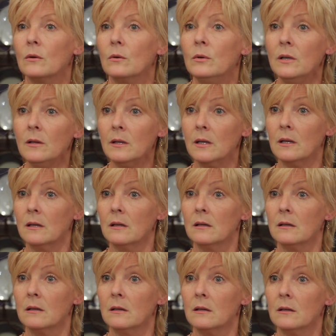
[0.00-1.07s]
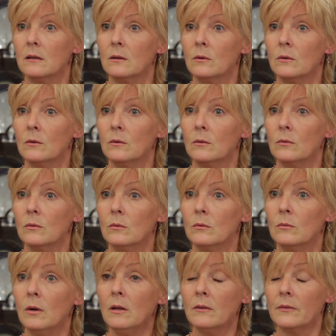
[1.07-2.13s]
Really?
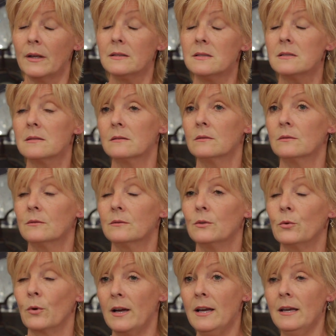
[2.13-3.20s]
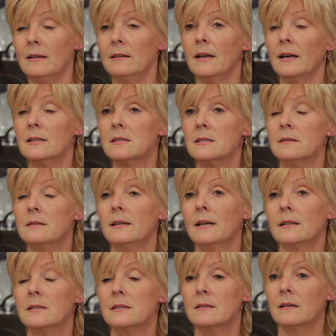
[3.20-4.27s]
Well, that's great. That's,
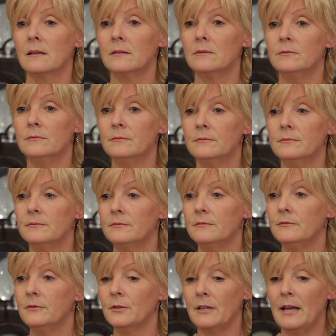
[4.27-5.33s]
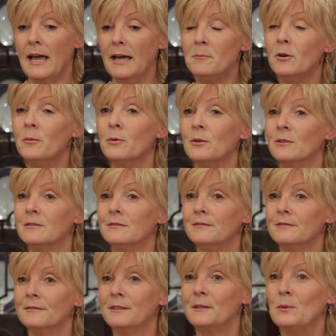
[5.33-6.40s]
that's uh, very admirable
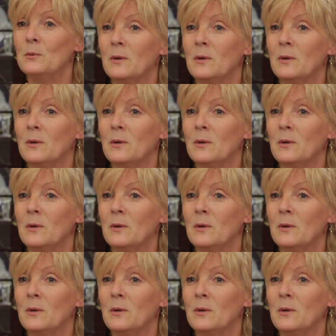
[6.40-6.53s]
in a